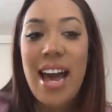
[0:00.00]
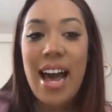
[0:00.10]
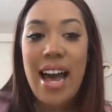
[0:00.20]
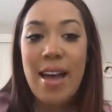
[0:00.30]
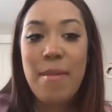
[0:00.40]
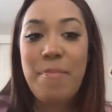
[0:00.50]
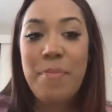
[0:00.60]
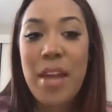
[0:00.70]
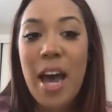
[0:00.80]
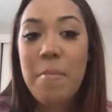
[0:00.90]

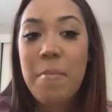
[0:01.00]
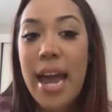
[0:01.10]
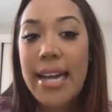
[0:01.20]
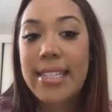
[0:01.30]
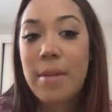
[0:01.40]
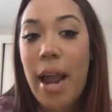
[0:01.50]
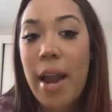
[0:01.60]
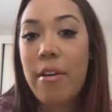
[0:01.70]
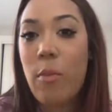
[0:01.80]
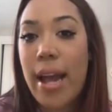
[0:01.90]
Up next, the
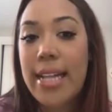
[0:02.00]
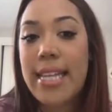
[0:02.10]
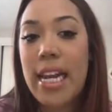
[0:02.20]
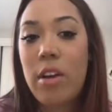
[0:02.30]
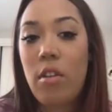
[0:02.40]
Byron White Center